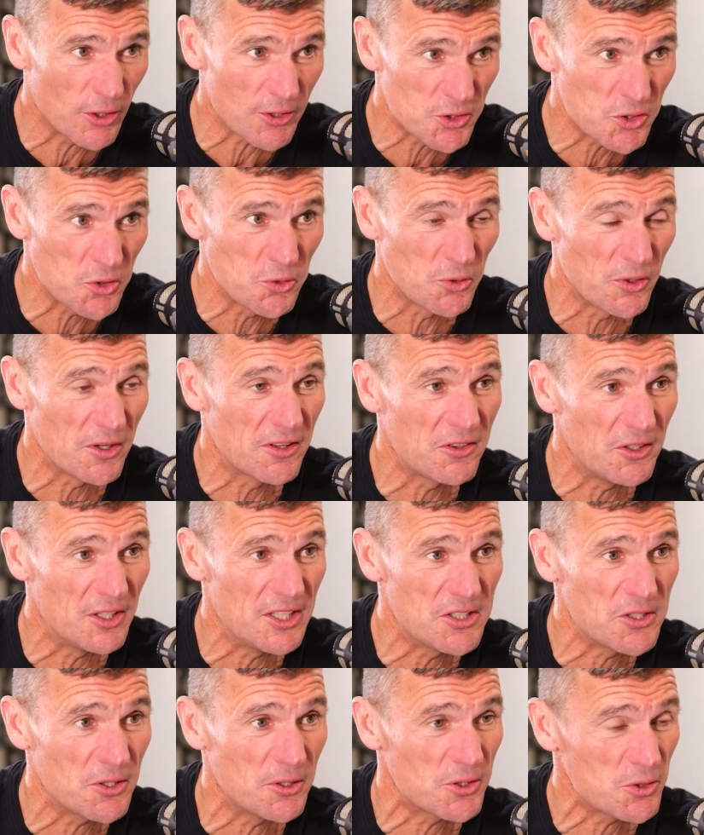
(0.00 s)
you got
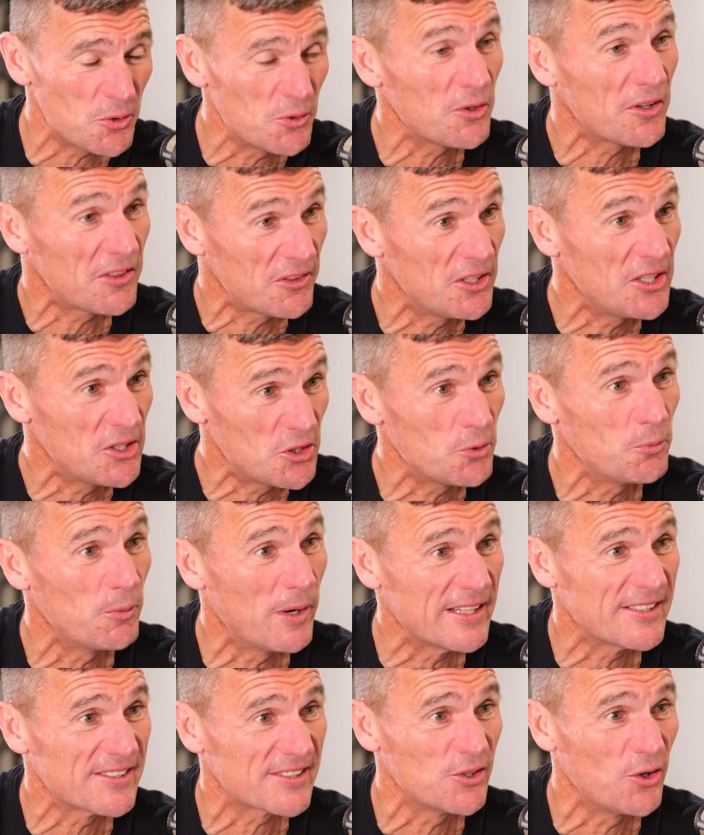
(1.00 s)
232
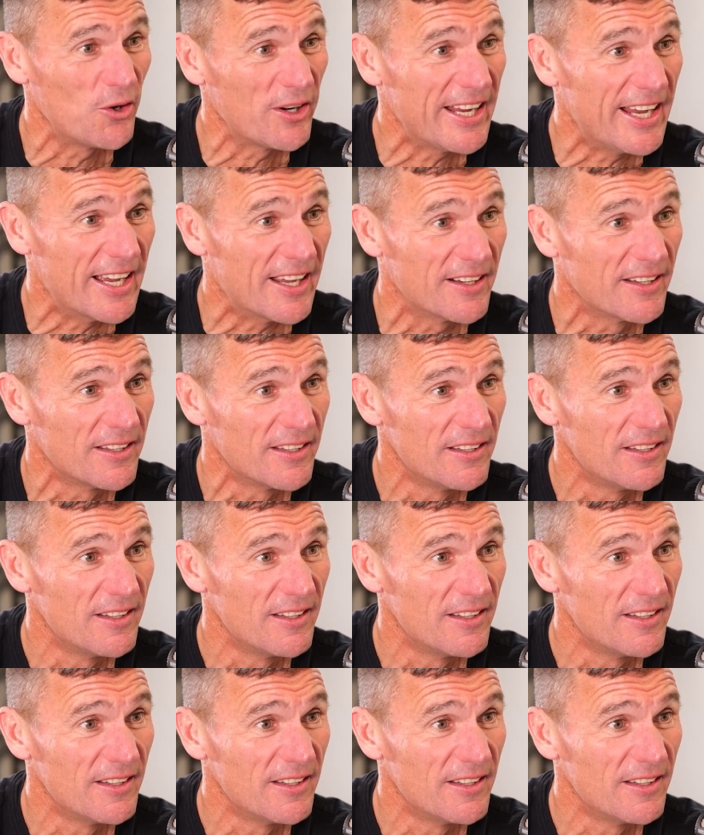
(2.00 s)
runs not out,